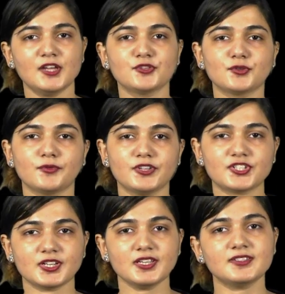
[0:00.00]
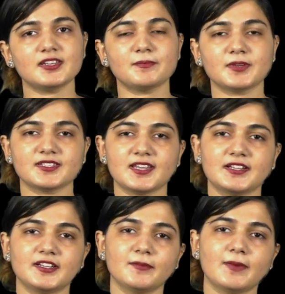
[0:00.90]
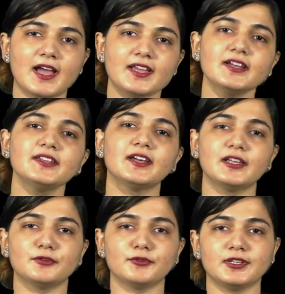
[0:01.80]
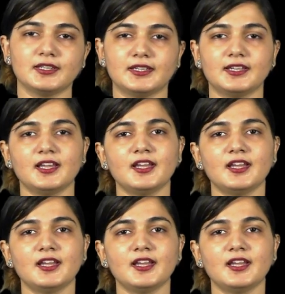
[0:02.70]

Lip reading: so which is represented by a null only.